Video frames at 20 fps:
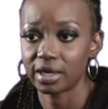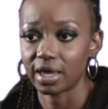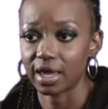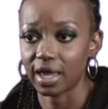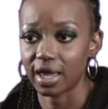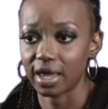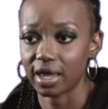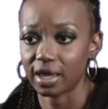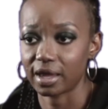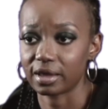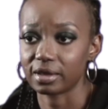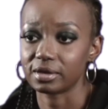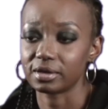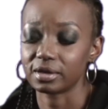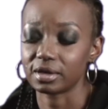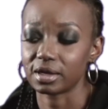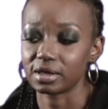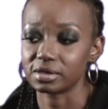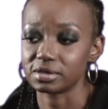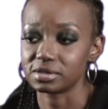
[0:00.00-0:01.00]
And
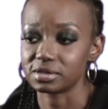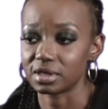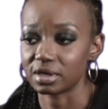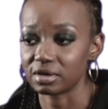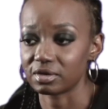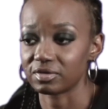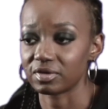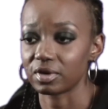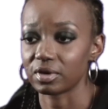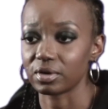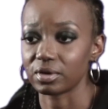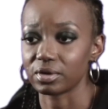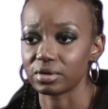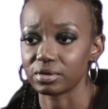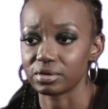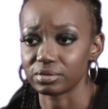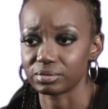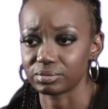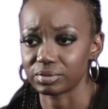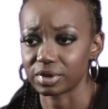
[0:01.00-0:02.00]
instead of
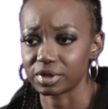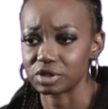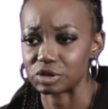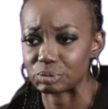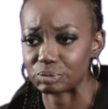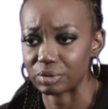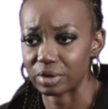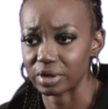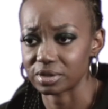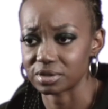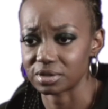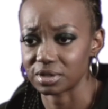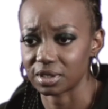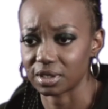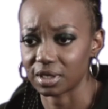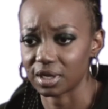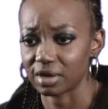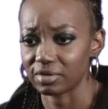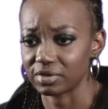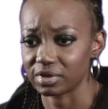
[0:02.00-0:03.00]
her expressing
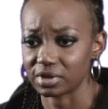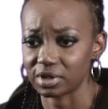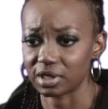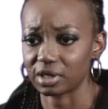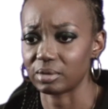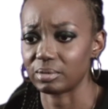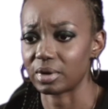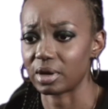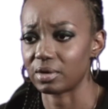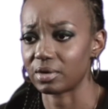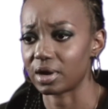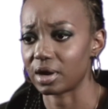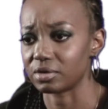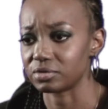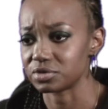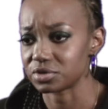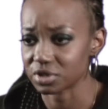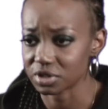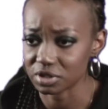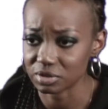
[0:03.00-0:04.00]
everything about how
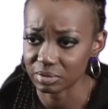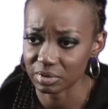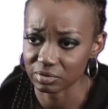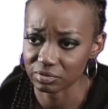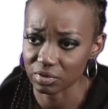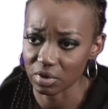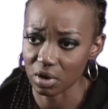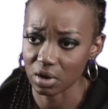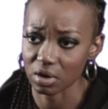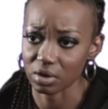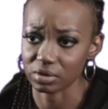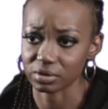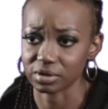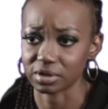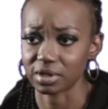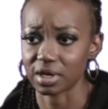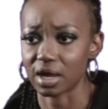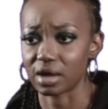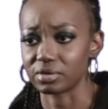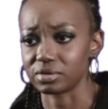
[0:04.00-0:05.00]
she's been wronged and
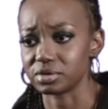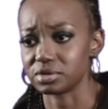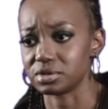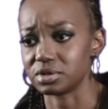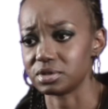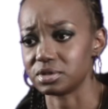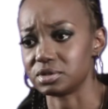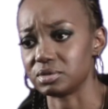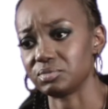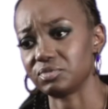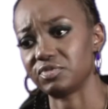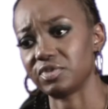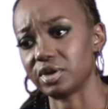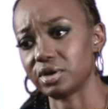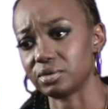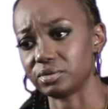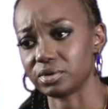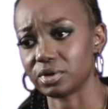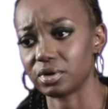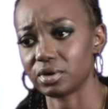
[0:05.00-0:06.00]
how the system
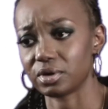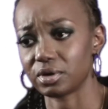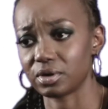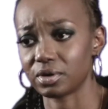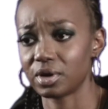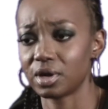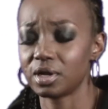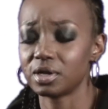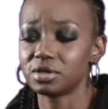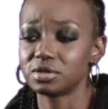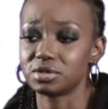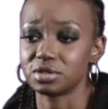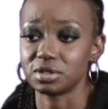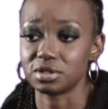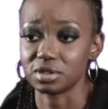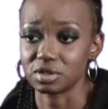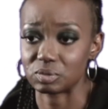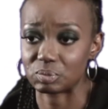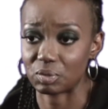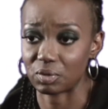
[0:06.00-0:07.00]
failed her, she
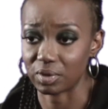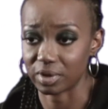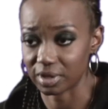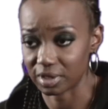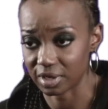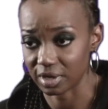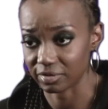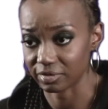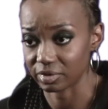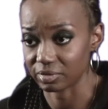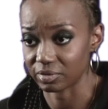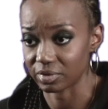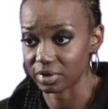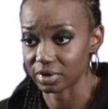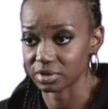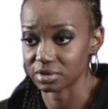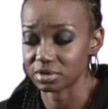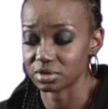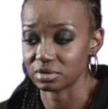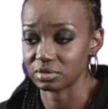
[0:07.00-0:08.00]
just pointed
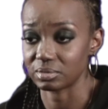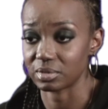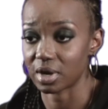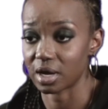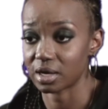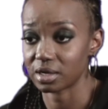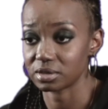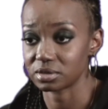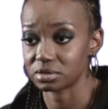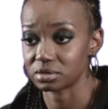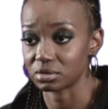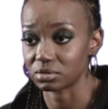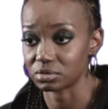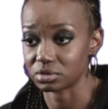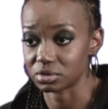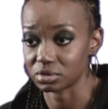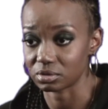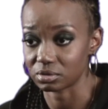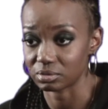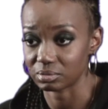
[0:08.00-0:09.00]
everyone to my
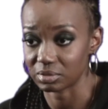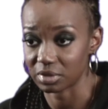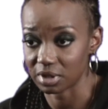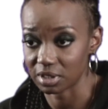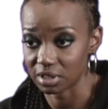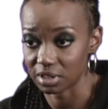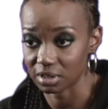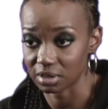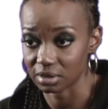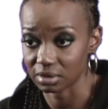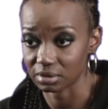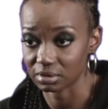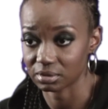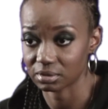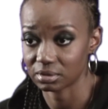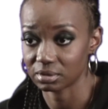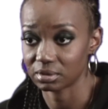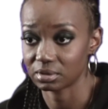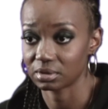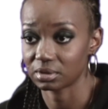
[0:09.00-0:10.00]
social media
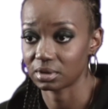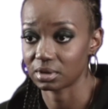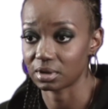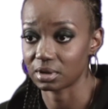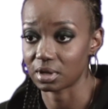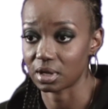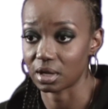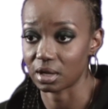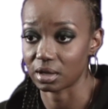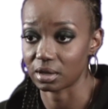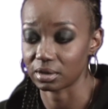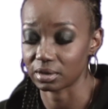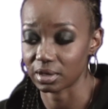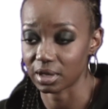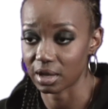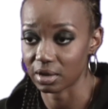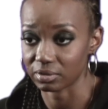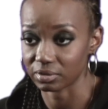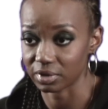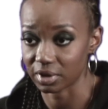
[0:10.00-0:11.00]

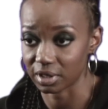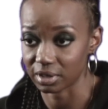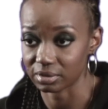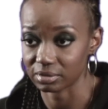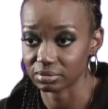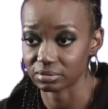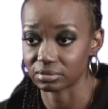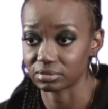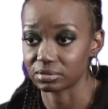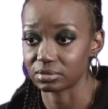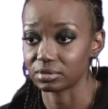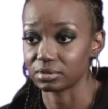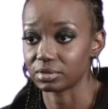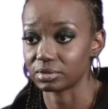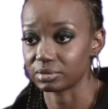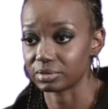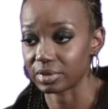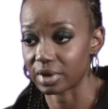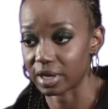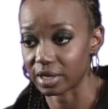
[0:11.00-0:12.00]
outlet,
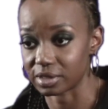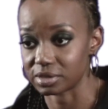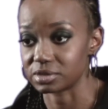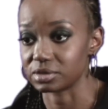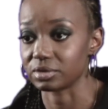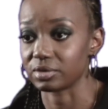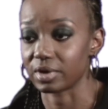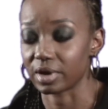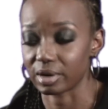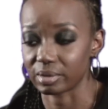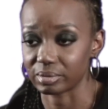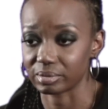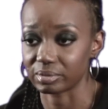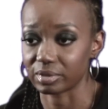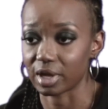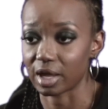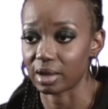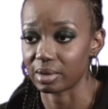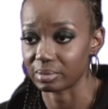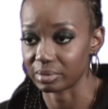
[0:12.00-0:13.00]
my Instagram
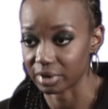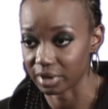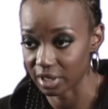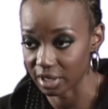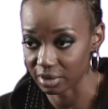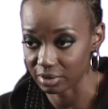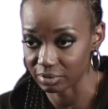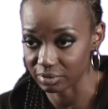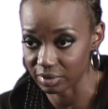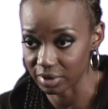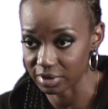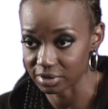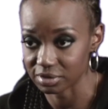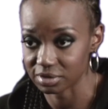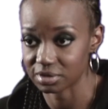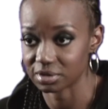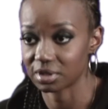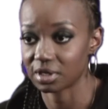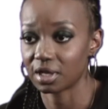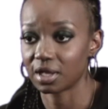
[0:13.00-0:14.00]
at Miquelle
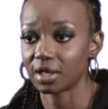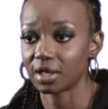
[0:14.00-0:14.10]
West.